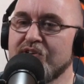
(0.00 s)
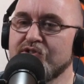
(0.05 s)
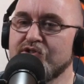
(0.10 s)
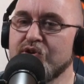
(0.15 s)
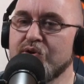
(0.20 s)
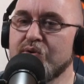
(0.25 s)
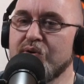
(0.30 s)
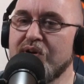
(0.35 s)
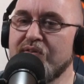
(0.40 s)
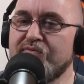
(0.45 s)

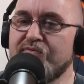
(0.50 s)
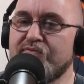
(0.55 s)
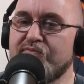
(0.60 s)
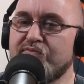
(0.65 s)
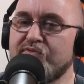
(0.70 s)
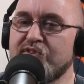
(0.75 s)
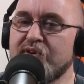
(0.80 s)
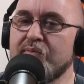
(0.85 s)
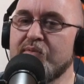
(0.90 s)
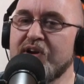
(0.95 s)
So if
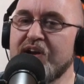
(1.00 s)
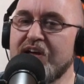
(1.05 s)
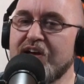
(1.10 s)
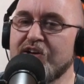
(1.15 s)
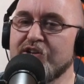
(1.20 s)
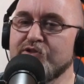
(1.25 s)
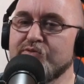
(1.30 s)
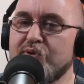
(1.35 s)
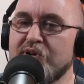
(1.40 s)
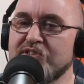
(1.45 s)
someone
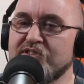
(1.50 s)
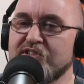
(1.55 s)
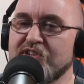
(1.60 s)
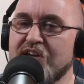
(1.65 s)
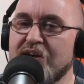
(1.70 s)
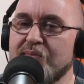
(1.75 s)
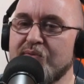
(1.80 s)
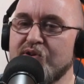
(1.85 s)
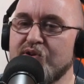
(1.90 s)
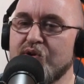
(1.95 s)
else wants to
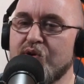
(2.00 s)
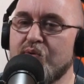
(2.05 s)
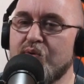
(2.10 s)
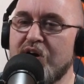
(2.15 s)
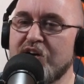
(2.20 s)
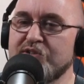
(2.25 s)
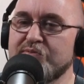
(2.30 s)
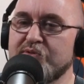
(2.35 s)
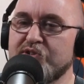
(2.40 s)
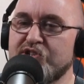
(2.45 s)
come and do a
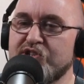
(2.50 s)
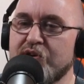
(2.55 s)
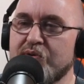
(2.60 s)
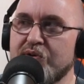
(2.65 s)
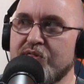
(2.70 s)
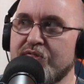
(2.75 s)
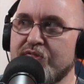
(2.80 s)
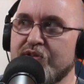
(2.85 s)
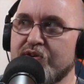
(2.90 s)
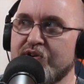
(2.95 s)
Watchmen
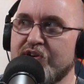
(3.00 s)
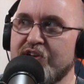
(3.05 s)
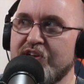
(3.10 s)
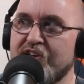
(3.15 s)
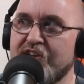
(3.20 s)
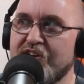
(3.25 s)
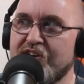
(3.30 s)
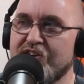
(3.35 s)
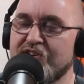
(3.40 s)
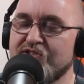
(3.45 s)
show in 30
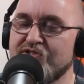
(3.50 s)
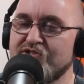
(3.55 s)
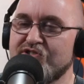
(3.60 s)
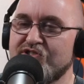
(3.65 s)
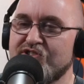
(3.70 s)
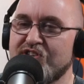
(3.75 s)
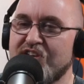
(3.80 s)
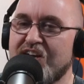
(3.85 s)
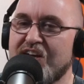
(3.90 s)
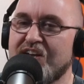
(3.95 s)

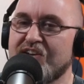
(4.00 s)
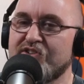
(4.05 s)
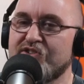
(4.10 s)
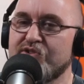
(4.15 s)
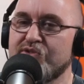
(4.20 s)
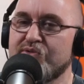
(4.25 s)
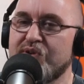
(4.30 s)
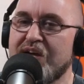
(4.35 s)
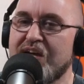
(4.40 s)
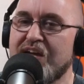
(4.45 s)
years and
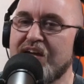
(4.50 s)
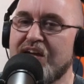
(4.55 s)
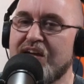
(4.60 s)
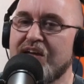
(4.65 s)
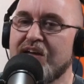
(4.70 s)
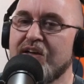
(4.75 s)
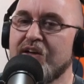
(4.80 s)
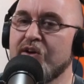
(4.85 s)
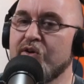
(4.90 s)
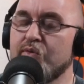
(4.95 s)
do
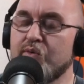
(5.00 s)
a